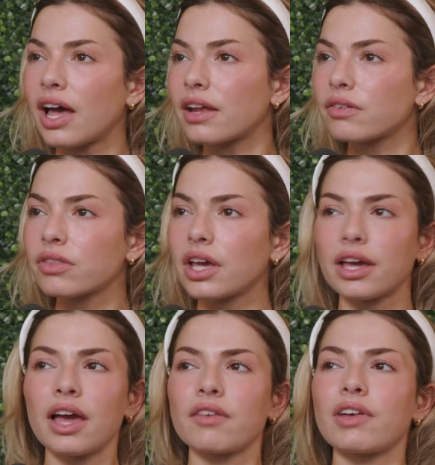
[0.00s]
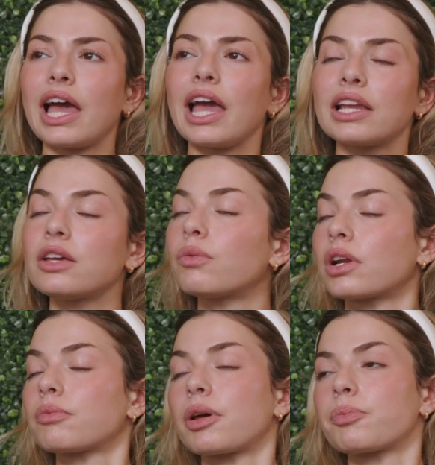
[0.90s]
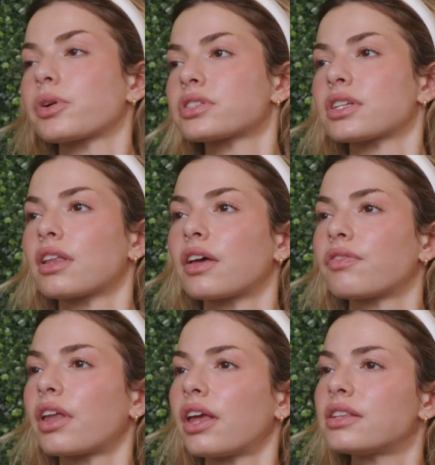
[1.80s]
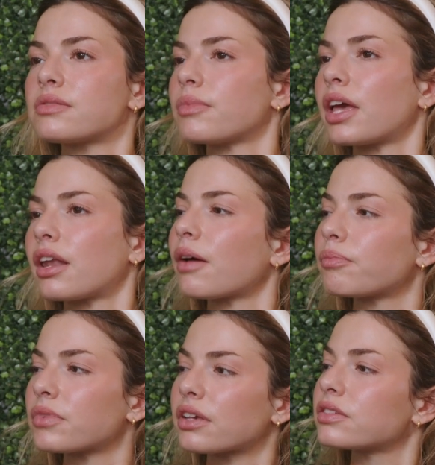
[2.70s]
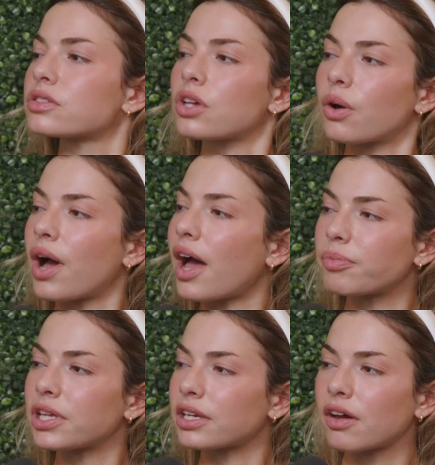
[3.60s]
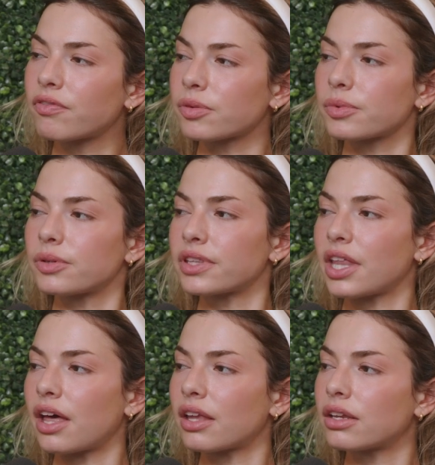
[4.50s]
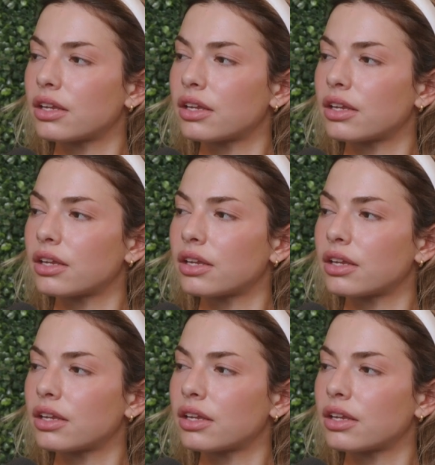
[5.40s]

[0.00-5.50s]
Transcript: I don't think I have anyone in my personal life that hates me, and I'm like so happy and comfortable with that.